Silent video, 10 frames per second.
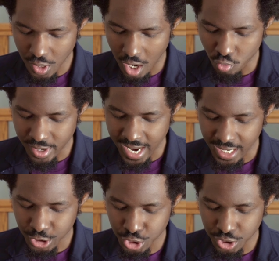a
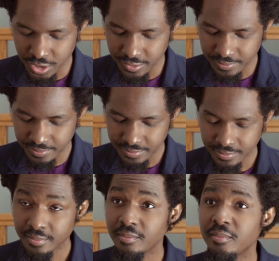reaction
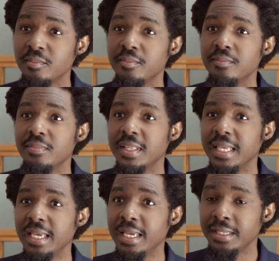
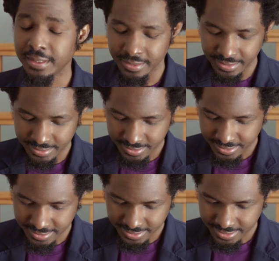in
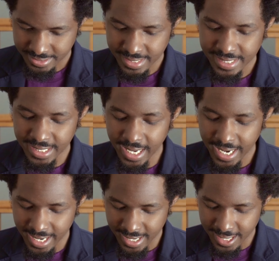the
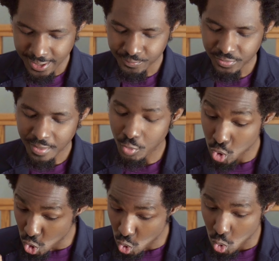A, but
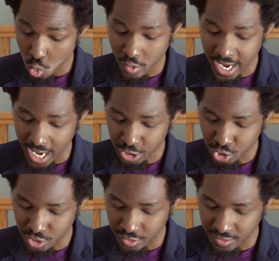no
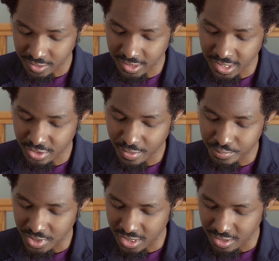reaction in the
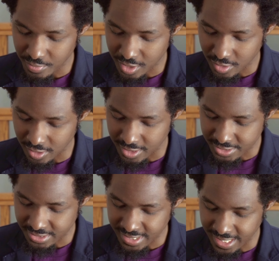B
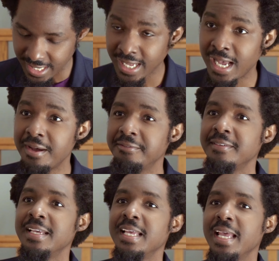because they have
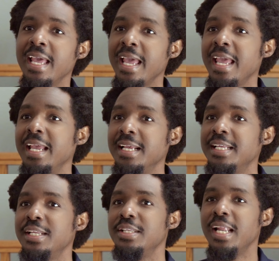A.
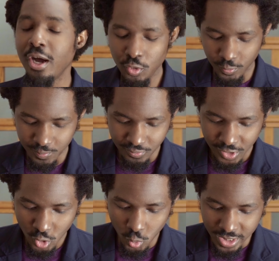Now,
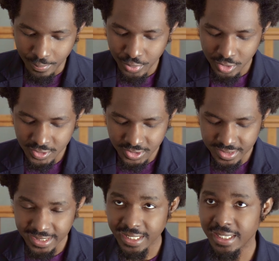when a
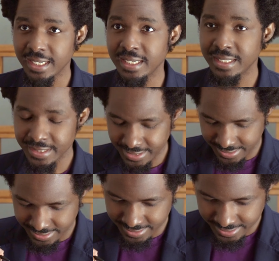person
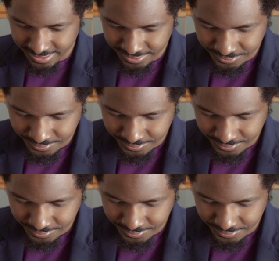is